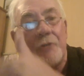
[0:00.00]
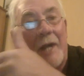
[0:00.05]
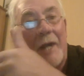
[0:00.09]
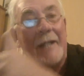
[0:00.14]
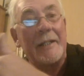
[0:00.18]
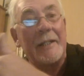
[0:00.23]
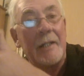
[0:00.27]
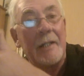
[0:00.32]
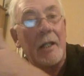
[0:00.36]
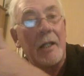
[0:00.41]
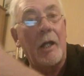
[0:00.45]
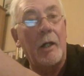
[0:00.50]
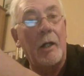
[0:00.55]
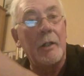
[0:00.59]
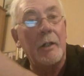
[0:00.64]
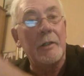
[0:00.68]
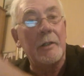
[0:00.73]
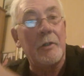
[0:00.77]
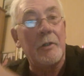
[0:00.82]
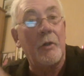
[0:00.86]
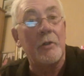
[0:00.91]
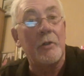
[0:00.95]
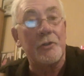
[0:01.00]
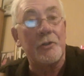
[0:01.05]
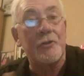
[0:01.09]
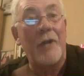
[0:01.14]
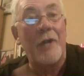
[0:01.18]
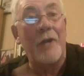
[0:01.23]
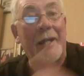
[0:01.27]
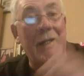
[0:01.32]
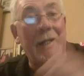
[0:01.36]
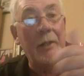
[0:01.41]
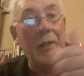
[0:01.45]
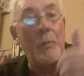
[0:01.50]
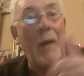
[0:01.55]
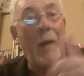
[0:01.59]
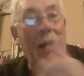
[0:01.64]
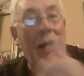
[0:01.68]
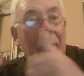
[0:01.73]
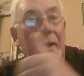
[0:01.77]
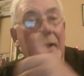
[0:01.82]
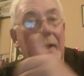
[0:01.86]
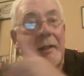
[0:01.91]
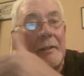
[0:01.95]
it along, called a dragging
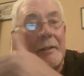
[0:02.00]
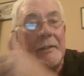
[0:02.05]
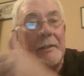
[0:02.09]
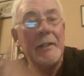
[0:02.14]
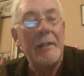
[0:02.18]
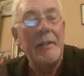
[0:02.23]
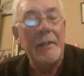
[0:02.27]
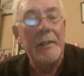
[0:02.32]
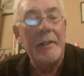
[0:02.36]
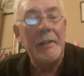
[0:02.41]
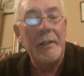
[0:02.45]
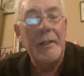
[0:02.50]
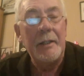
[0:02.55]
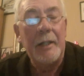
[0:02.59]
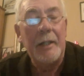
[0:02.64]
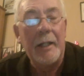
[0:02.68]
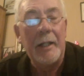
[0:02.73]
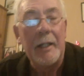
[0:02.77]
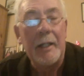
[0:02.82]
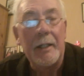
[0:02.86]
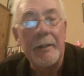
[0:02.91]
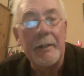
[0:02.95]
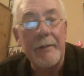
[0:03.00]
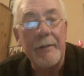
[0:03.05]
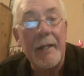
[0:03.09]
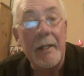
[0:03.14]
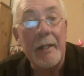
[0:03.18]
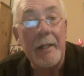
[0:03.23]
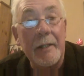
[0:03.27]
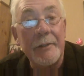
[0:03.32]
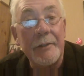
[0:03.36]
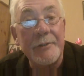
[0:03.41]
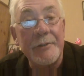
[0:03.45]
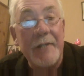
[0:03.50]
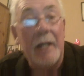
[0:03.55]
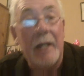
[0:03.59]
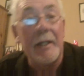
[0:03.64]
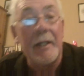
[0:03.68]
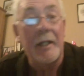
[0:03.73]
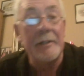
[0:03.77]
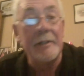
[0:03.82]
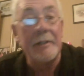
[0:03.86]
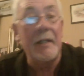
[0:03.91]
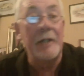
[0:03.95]
waggler. Then I'll use that.
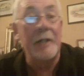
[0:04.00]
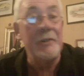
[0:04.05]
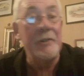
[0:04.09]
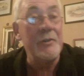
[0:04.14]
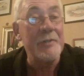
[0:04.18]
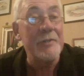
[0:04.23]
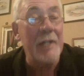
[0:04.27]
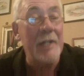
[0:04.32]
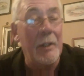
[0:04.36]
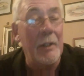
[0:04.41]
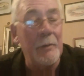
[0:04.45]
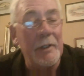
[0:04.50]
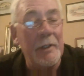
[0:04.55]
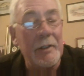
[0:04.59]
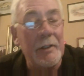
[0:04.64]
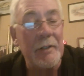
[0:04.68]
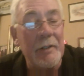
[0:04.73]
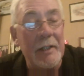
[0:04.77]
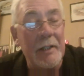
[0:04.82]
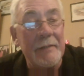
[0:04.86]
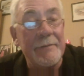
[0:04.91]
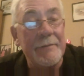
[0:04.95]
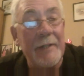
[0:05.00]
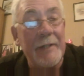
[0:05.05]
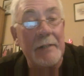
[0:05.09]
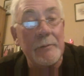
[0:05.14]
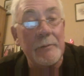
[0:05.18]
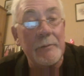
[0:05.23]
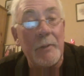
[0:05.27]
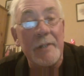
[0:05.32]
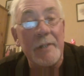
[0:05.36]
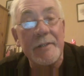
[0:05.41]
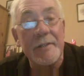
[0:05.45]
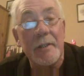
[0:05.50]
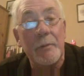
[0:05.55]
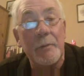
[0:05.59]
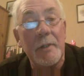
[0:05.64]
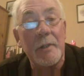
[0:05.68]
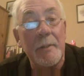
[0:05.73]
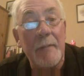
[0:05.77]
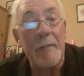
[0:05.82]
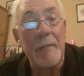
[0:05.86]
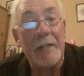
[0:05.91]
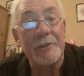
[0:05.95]
I used that in great effect once. I
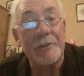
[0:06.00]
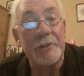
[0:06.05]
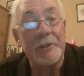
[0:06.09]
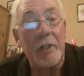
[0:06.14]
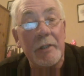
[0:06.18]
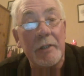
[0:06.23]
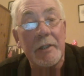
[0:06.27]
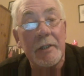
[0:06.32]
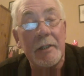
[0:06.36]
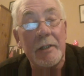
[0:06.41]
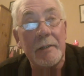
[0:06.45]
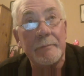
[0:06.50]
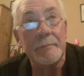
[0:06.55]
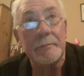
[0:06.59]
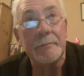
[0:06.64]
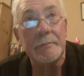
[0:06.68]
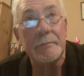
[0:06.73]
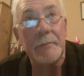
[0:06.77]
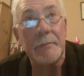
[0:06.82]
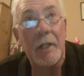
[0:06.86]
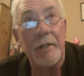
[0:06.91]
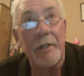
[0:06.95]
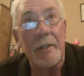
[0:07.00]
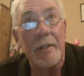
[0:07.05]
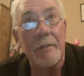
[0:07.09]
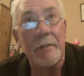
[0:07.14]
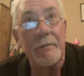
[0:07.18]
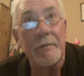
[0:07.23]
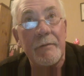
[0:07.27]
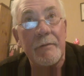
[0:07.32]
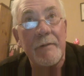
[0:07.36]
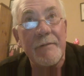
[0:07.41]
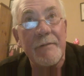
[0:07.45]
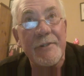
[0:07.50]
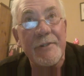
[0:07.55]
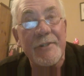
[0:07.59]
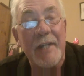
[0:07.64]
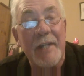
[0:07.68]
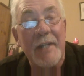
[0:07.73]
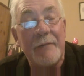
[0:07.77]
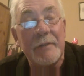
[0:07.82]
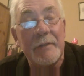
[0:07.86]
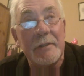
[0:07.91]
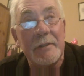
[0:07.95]
won a match on the River
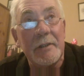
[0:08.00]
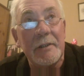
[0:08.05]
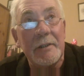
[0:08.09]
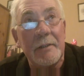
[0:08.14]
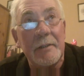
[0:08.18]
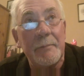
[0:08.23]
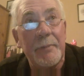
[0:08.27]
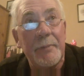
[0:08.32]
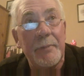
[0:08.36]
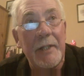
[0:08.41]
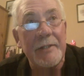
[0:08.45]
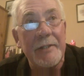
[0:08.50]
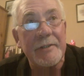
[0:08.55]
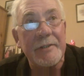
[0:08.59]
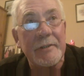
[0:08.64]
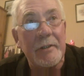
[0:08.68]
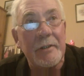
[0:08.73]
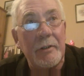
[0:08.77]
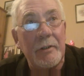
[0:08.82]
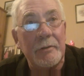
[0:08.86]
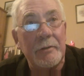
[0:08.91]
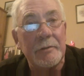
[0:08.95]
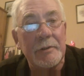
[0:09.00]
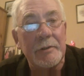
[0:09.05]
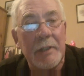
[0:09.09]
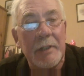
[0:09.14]
Severn in a place called